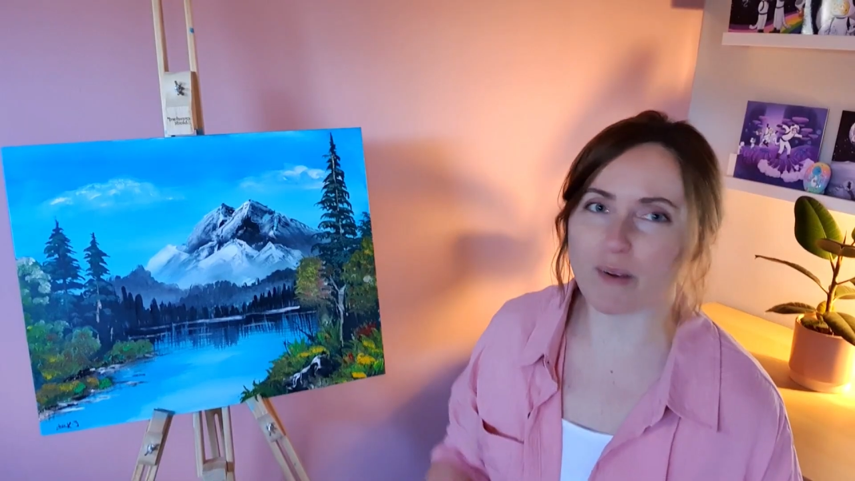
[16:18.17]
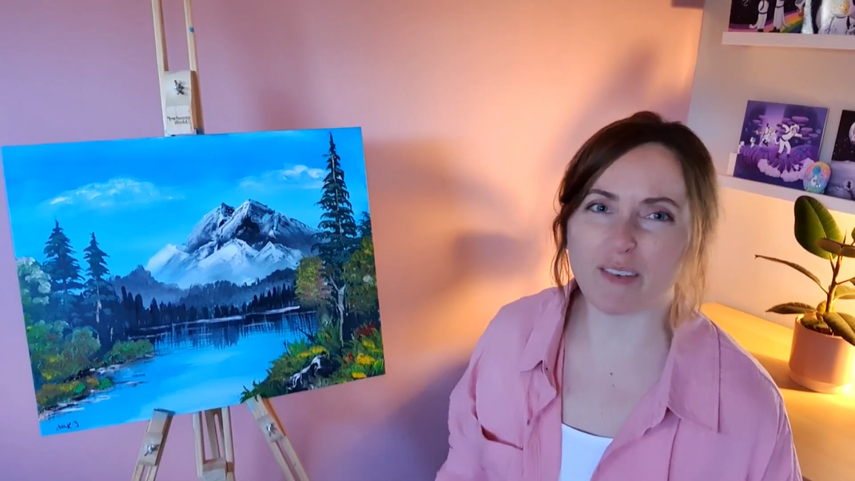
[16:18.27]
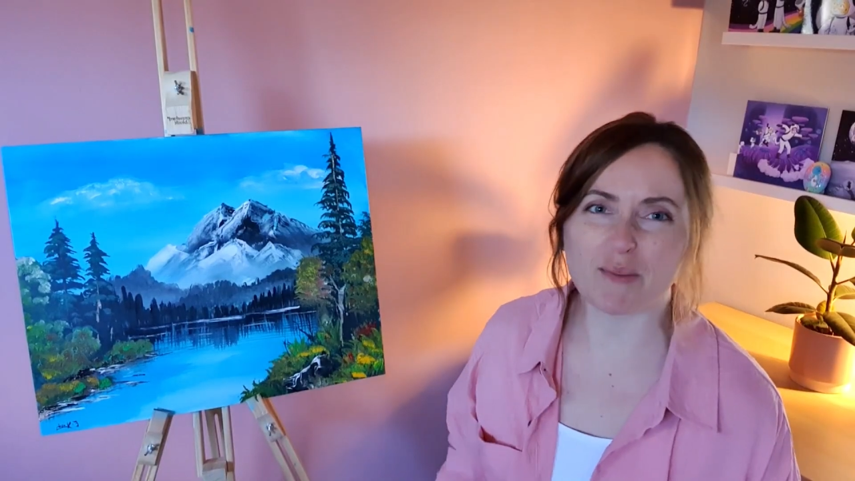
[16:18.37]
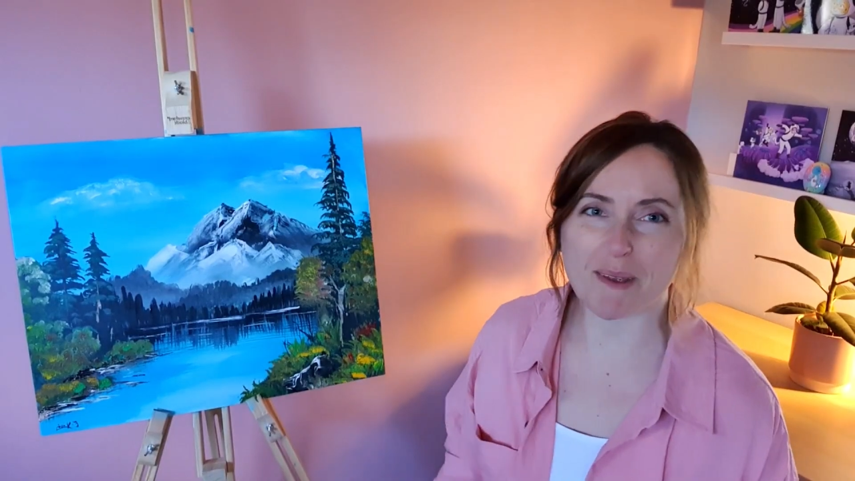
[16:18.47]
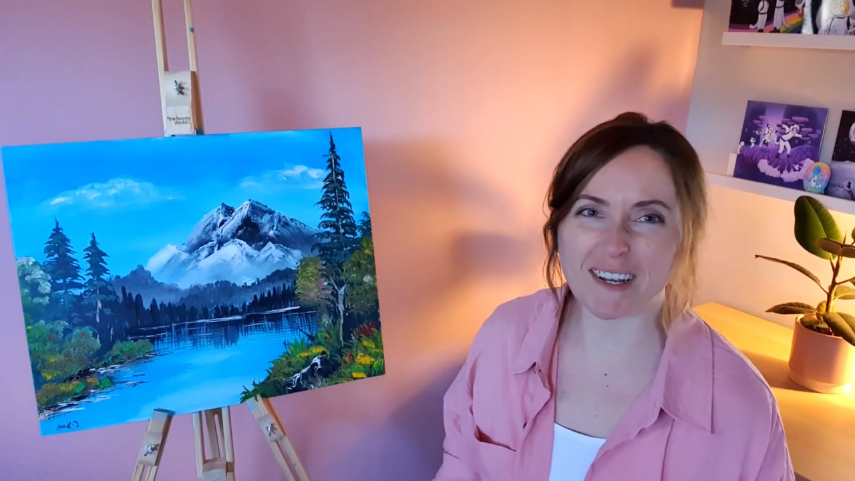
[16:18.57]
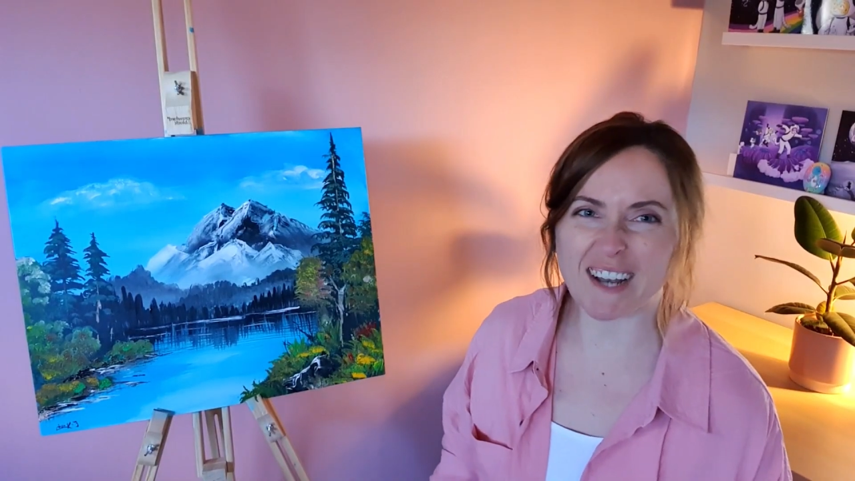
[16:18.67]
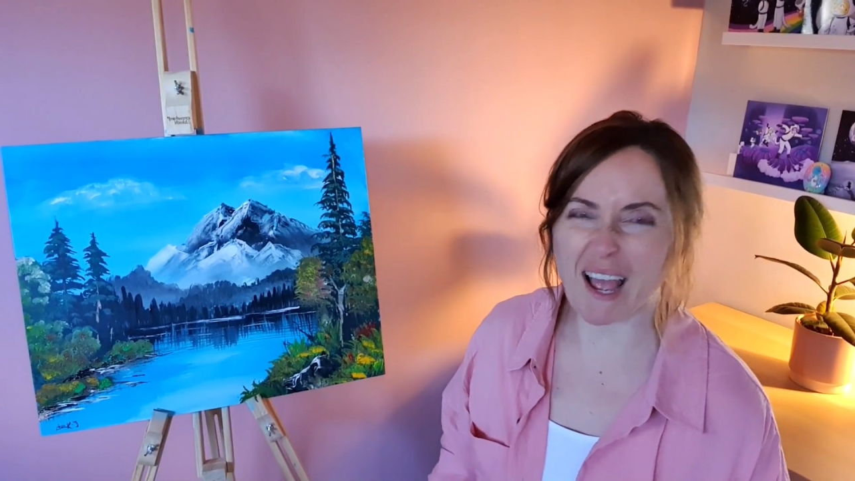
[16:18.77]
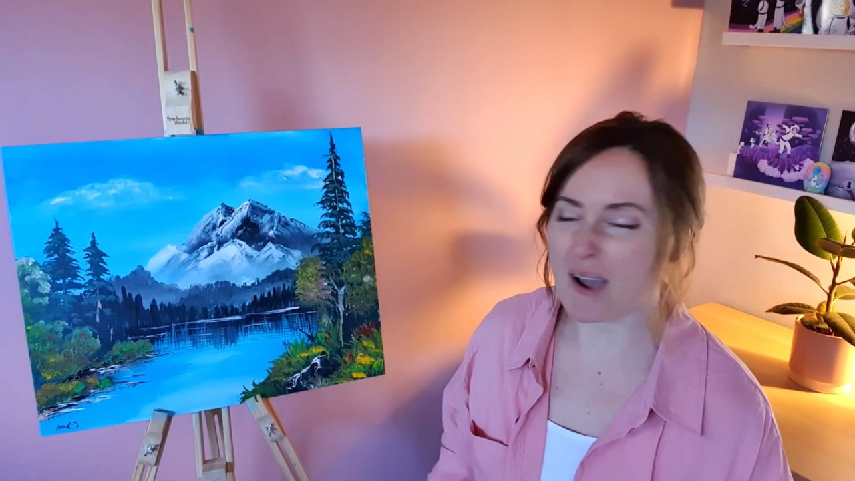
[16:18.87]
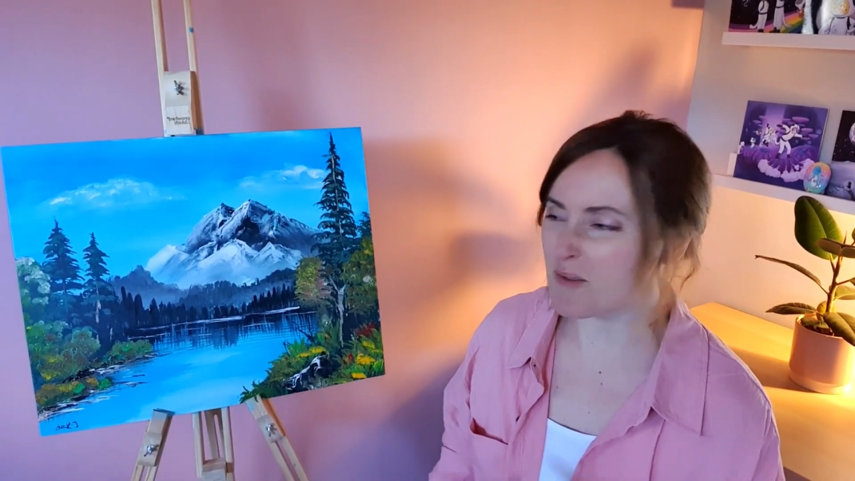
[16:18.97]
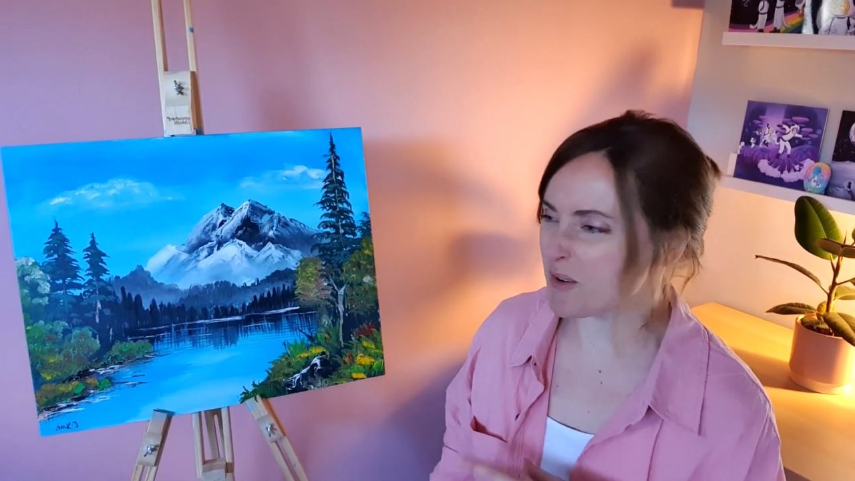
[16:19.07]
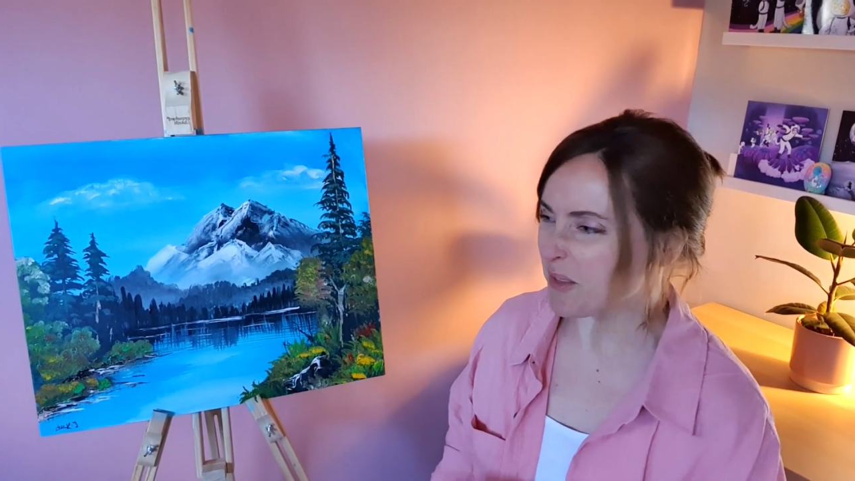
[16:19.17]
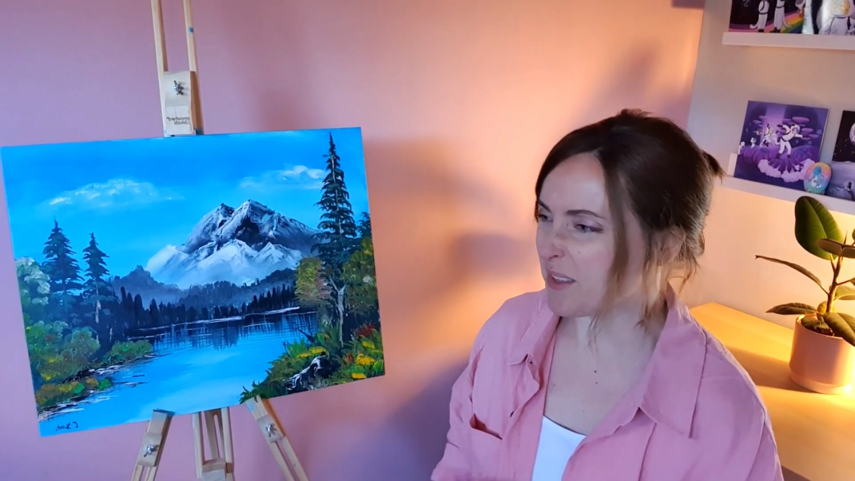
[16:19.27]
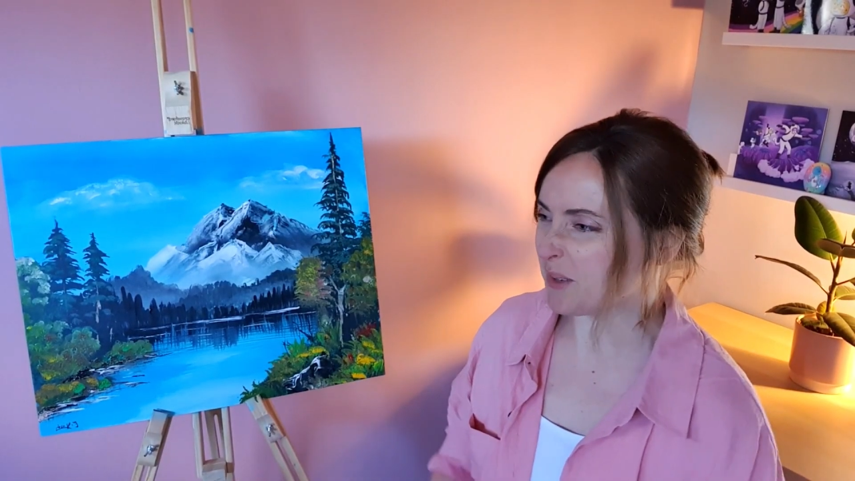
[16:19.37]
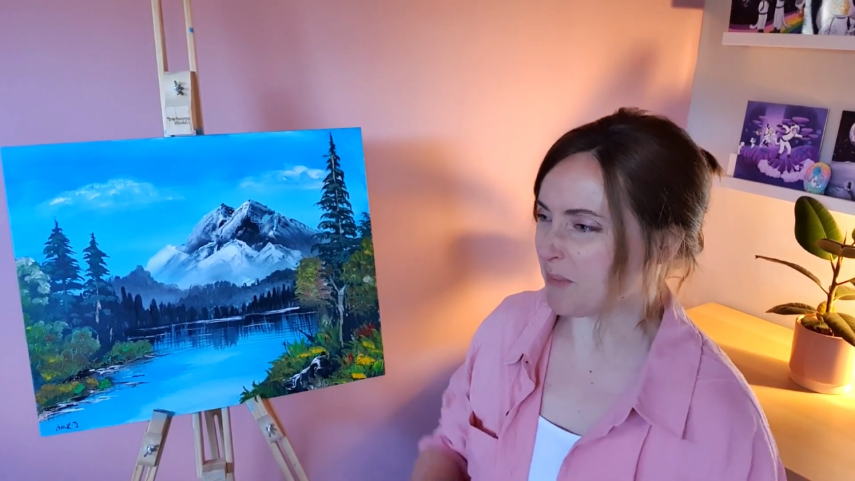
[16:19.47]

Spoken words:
I spent an hour on this